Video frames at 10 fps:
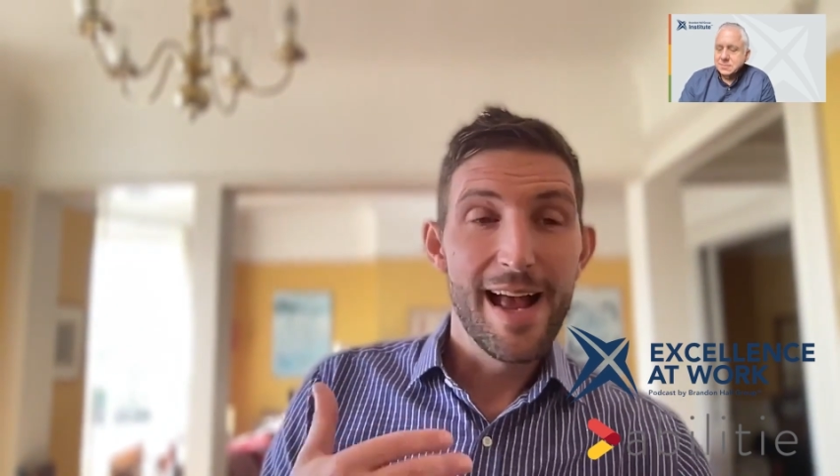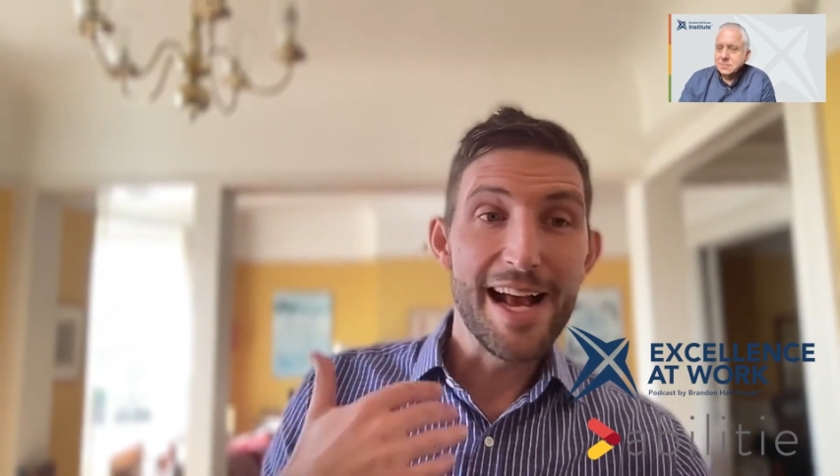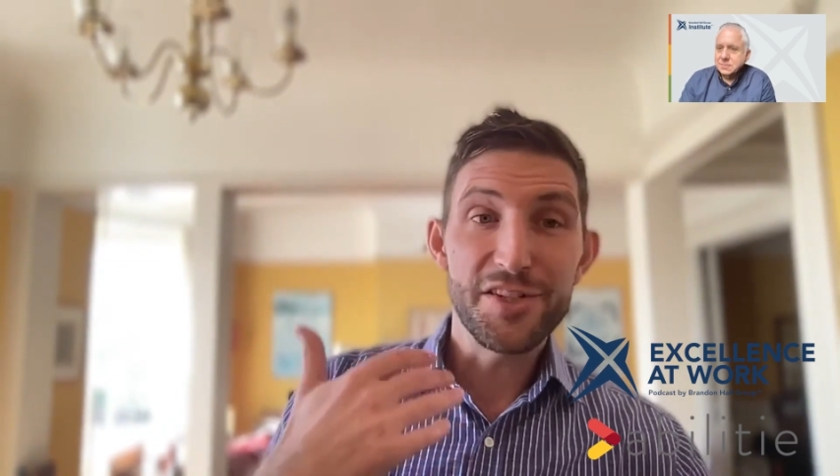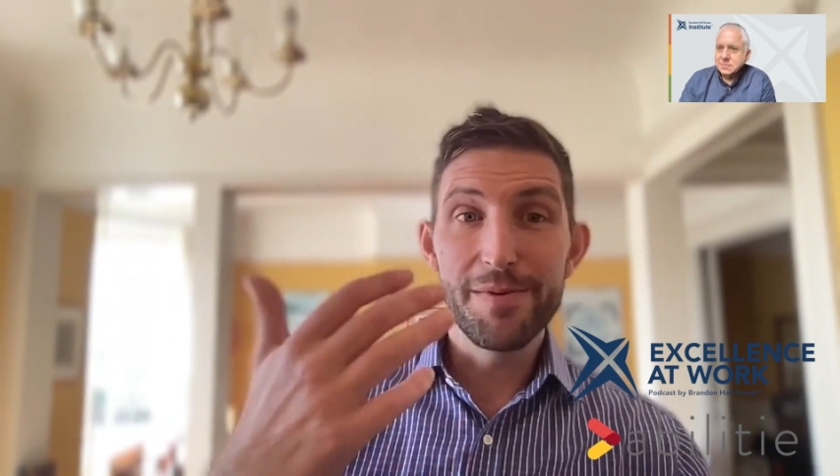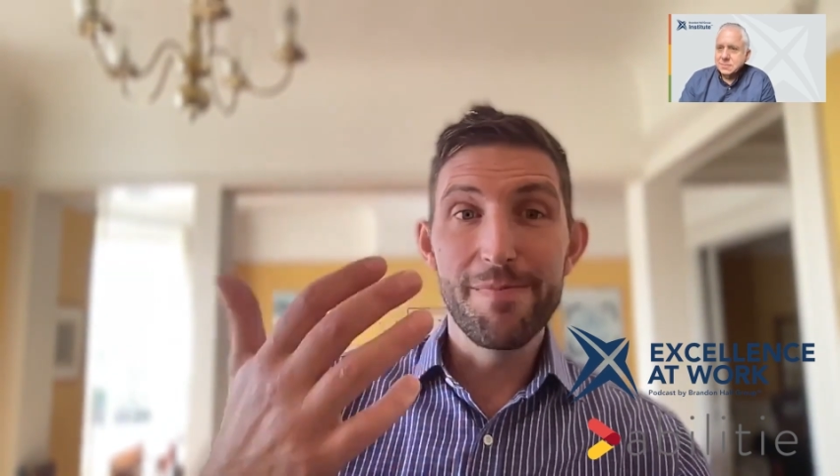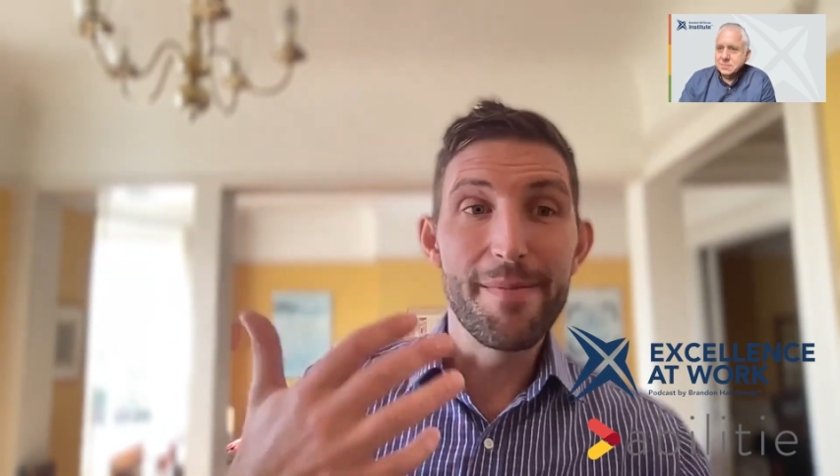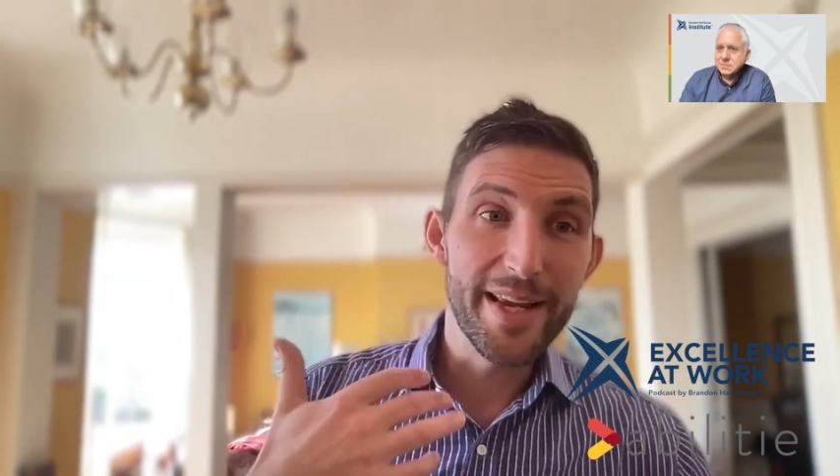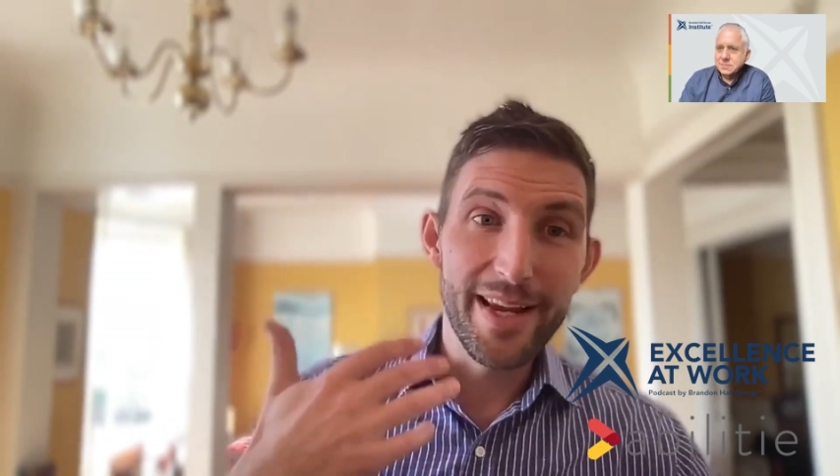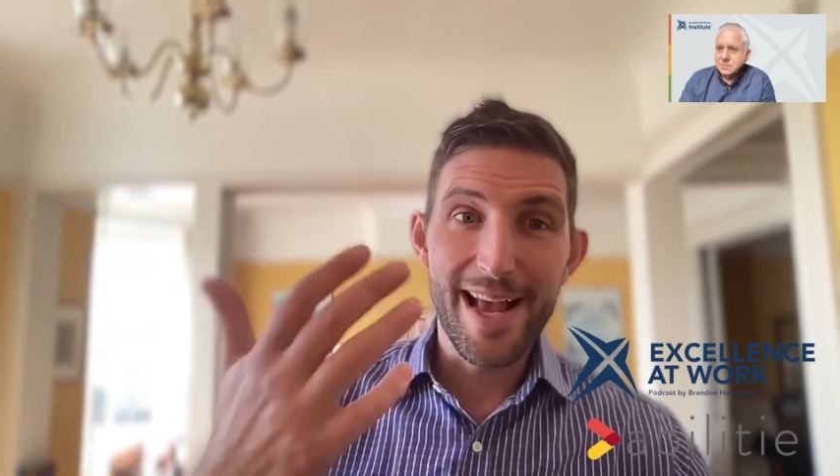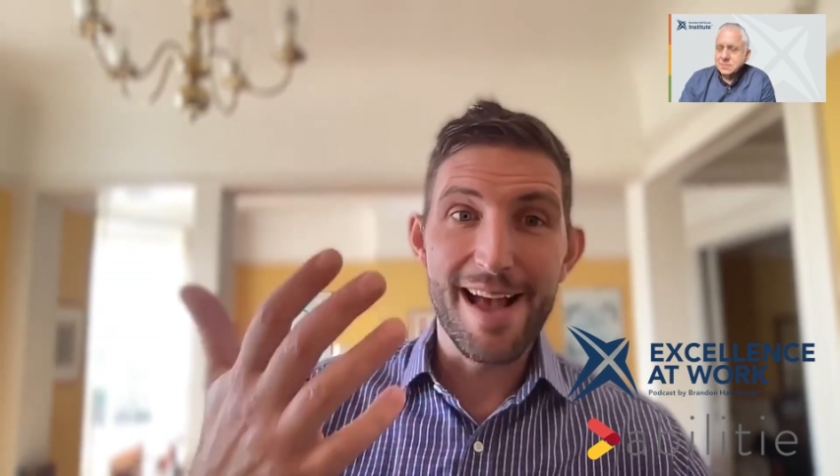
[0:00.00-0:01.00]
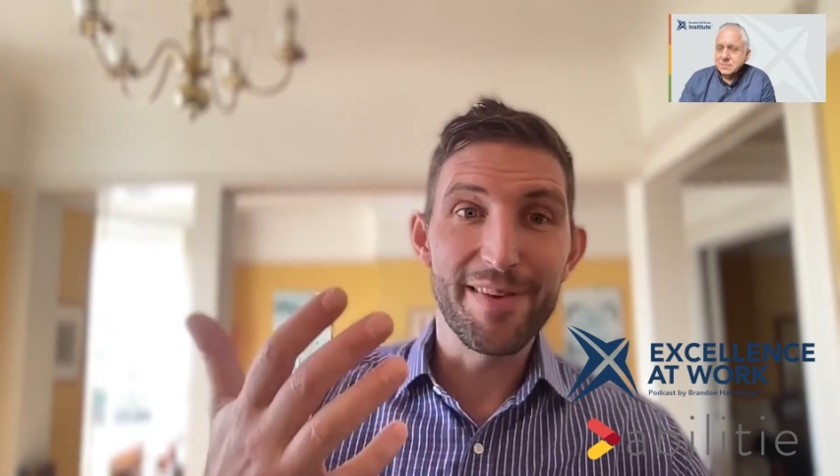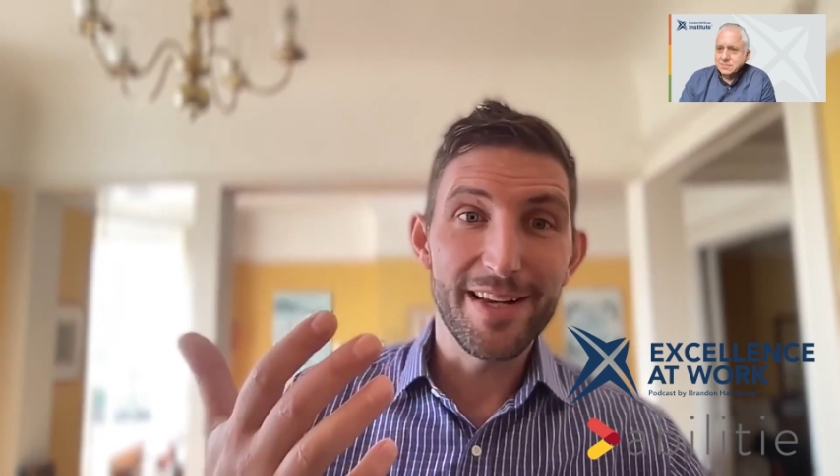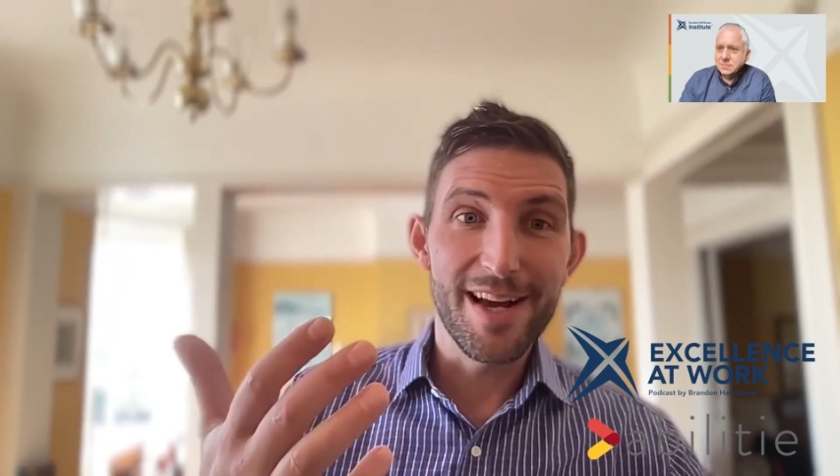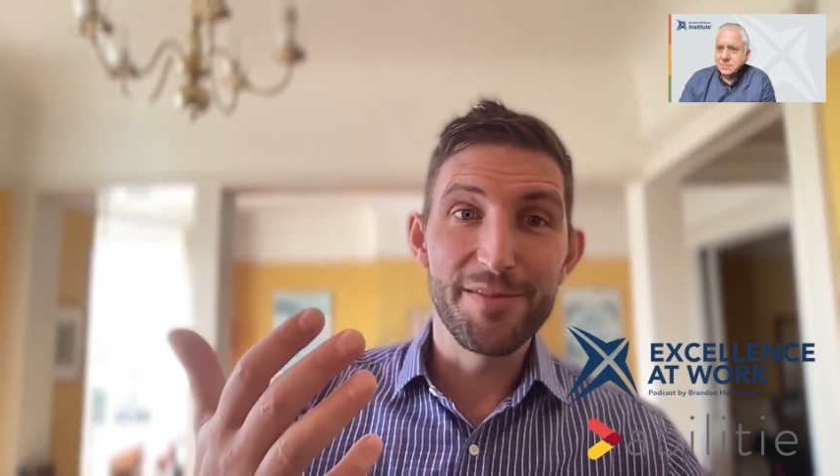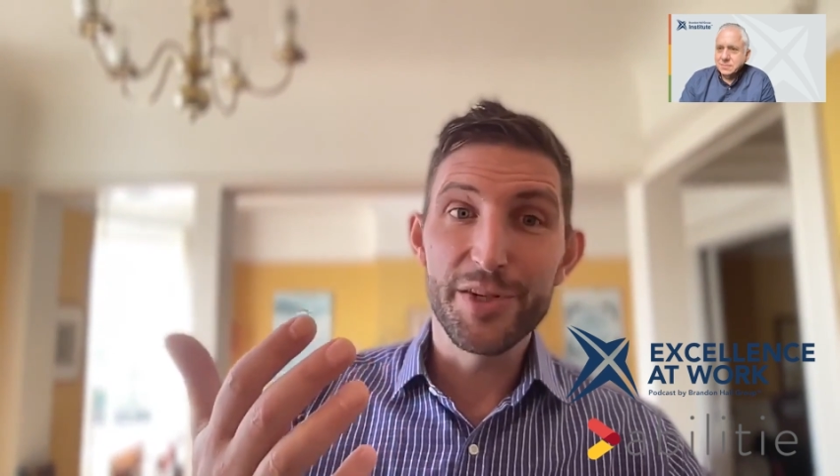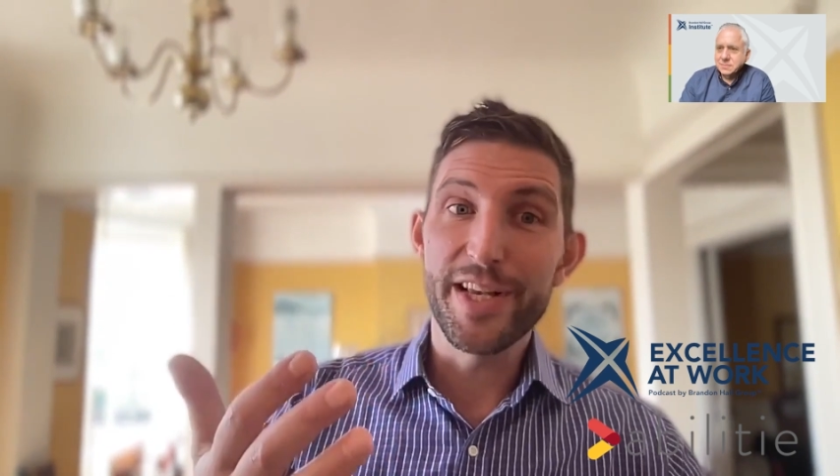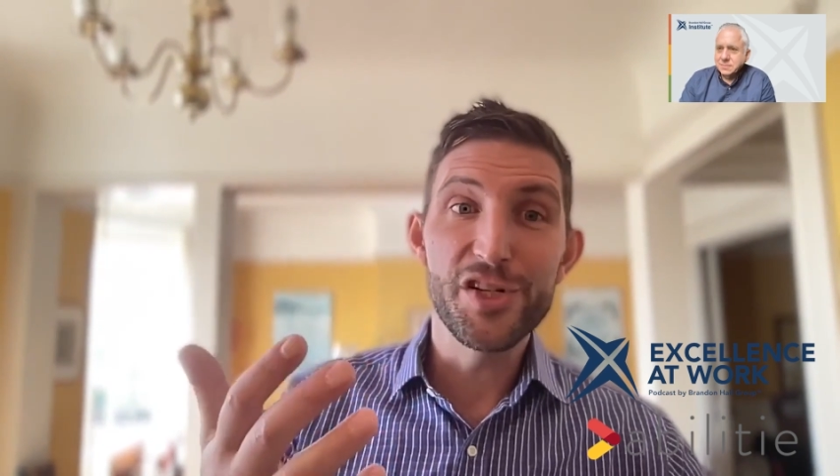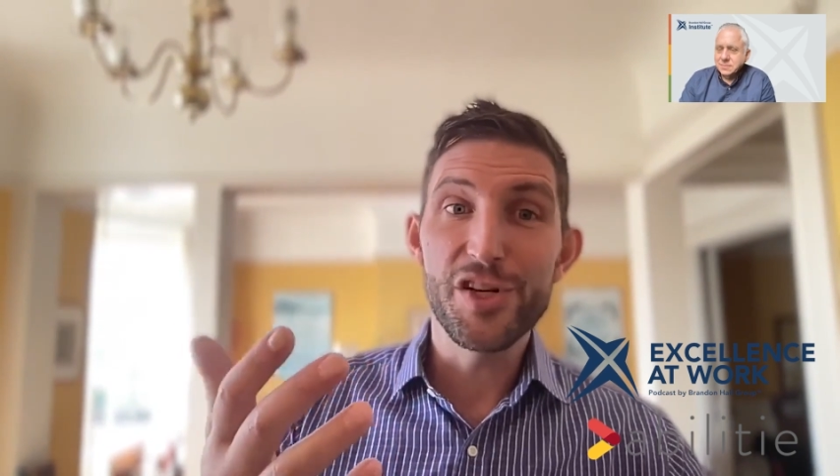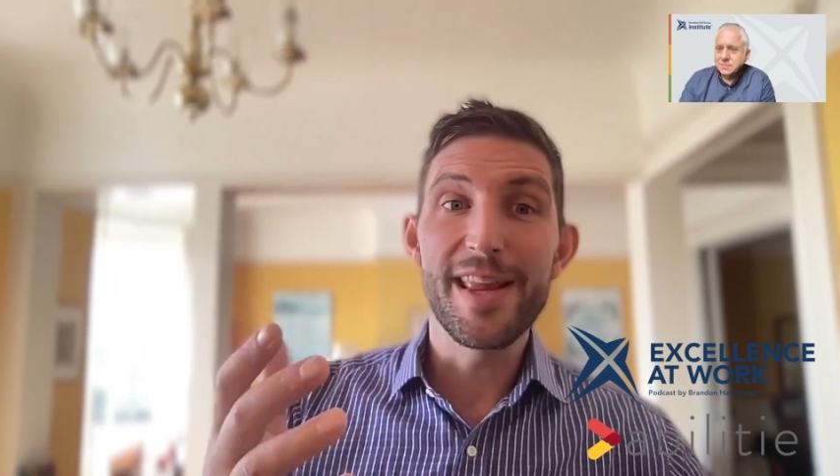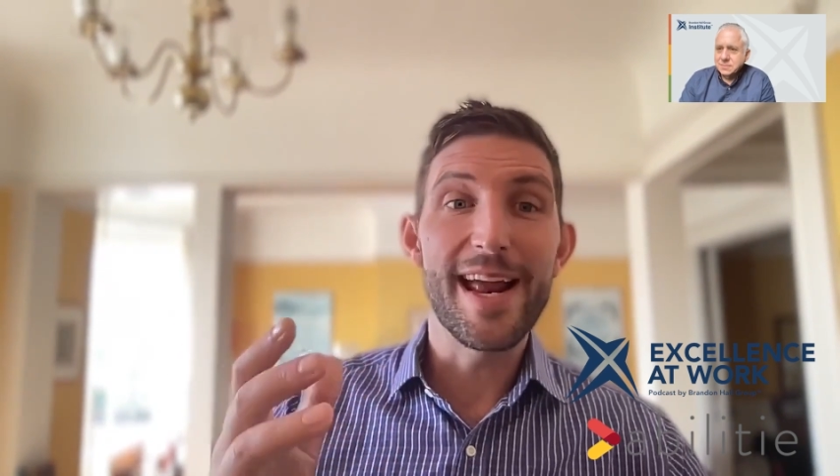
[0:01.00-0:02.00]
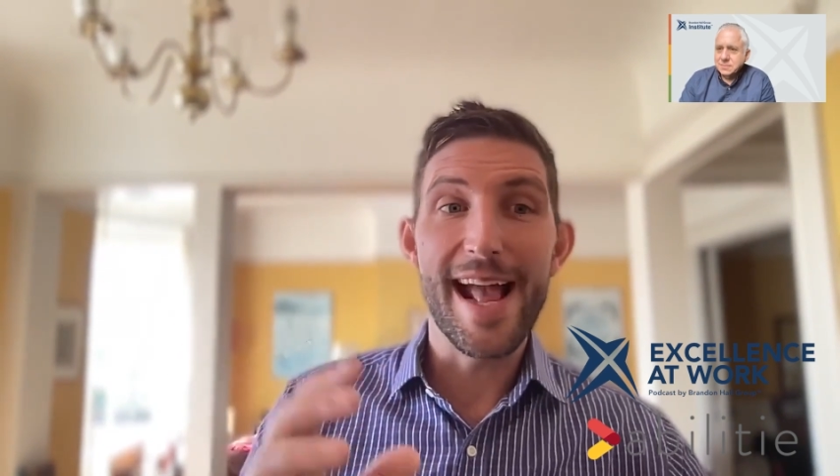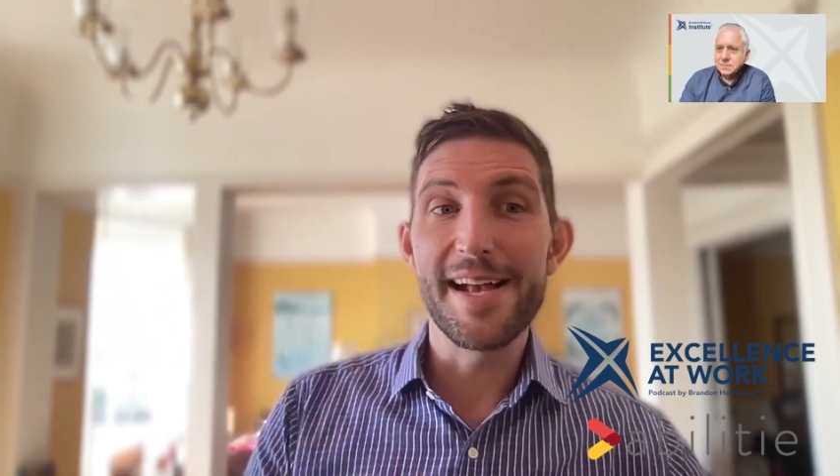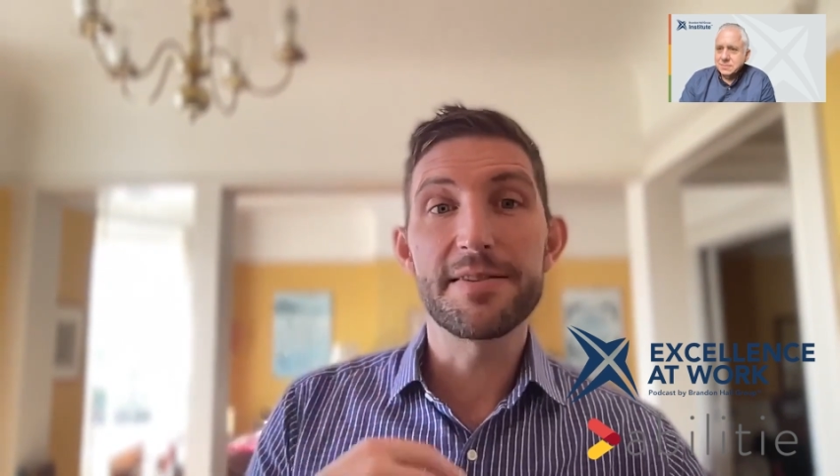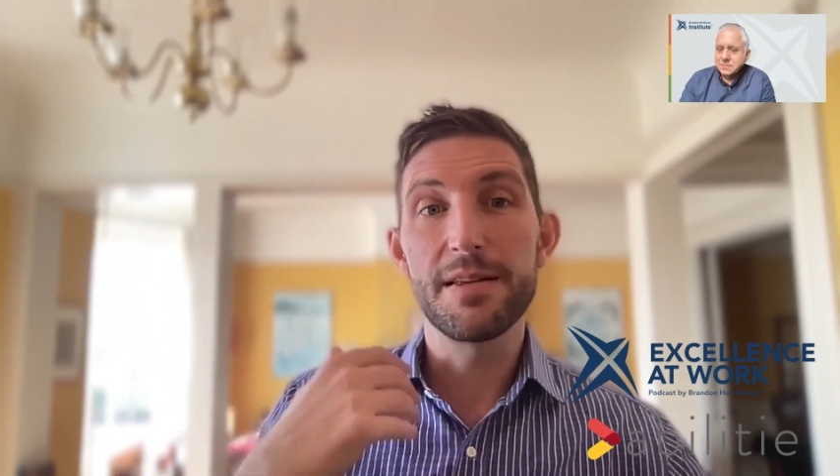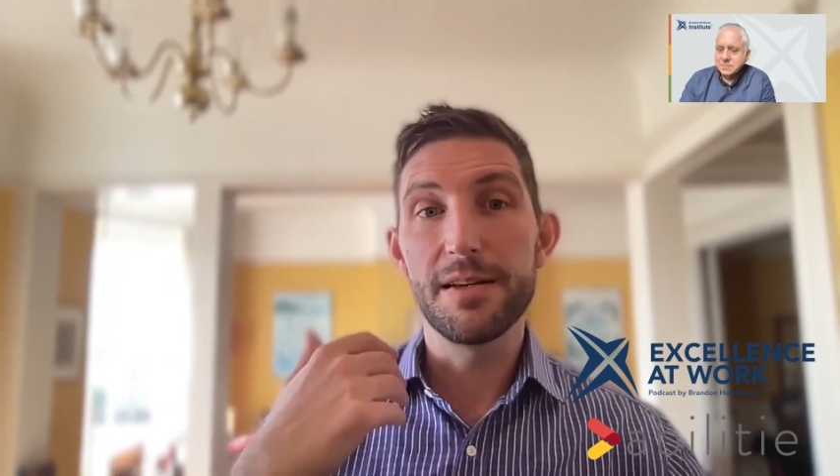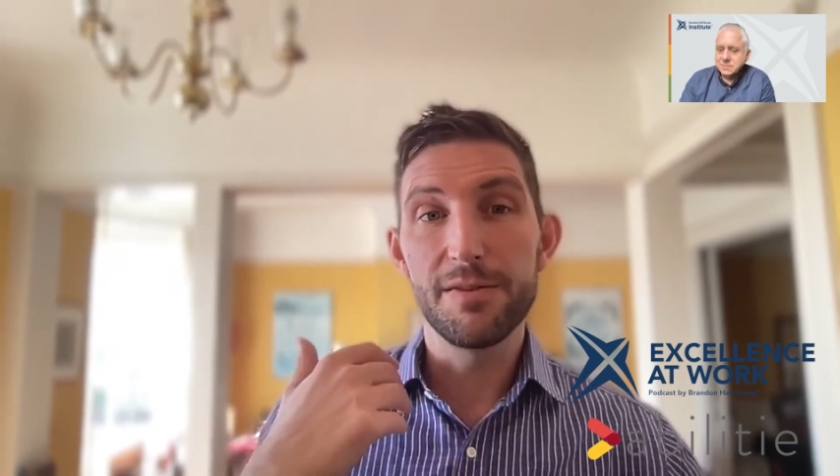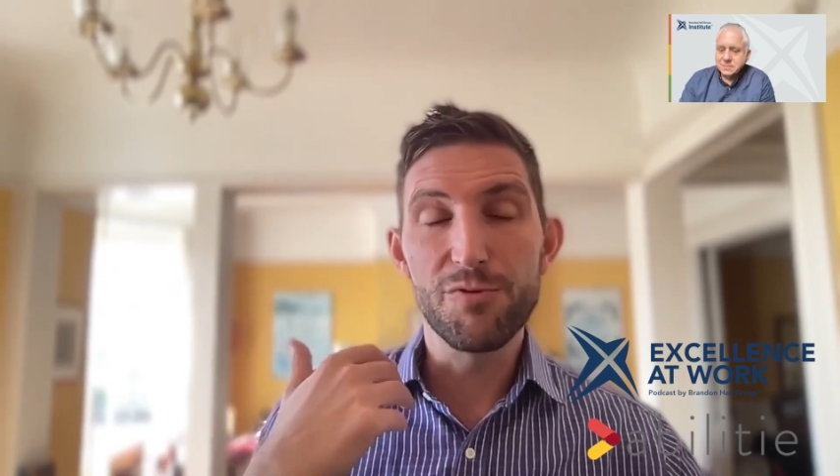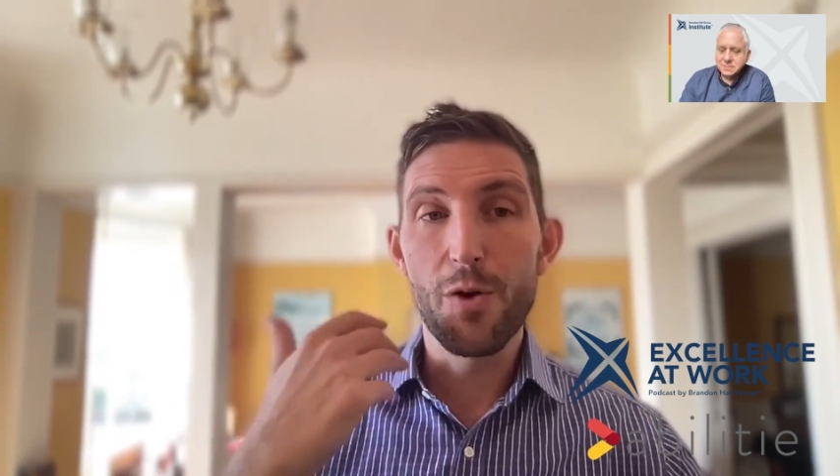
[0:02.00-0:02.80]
actually mimicking having a conversation that has the